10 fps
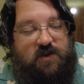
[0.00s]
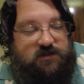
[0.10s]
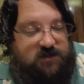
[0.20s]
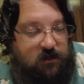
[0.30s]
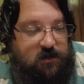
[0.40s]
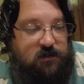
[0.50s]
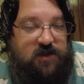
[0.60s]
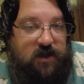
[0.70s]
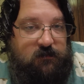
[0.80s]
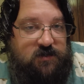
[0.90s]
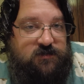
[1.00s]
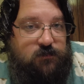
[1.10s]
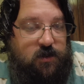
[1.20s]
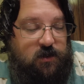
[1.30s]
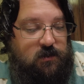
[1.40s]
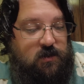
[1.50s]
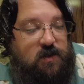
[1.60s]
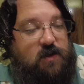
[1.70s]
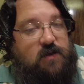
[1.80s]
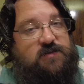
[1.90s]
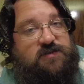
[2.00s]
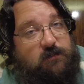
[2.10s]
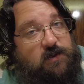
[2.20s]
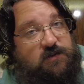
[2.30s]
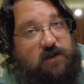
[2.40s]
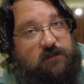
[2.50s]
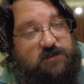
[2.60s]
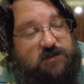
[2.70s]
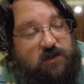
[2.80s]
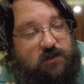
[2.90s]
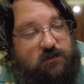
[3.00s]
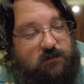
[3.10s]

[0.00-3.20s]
Some entertainment is free, some entertainment is not.